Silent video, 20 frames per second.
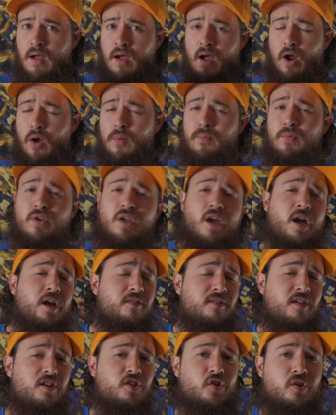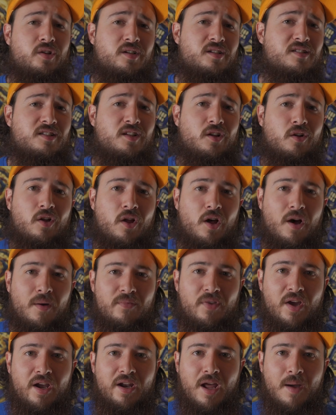I hope you guys enjoyed this little
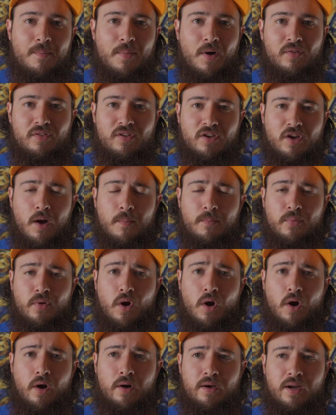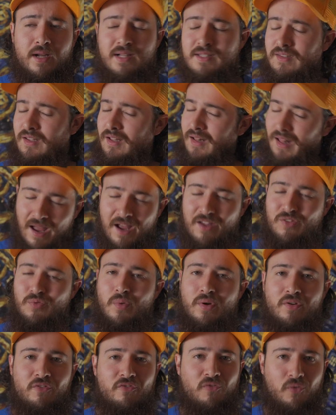update about the hop yard. It's the last
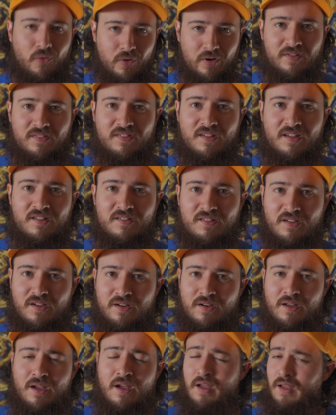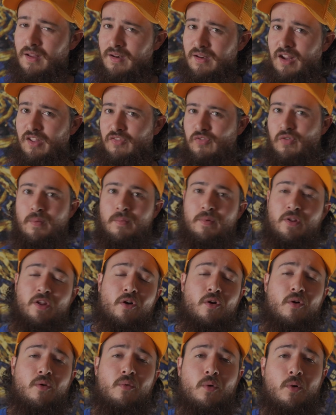one for the season. Next
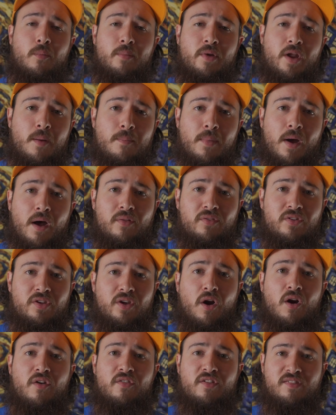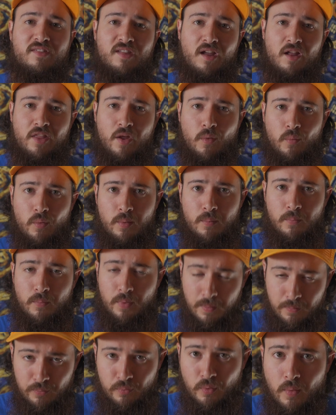video will be about the harvest ale that we'll
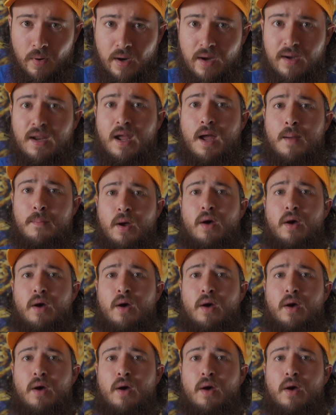be brewing,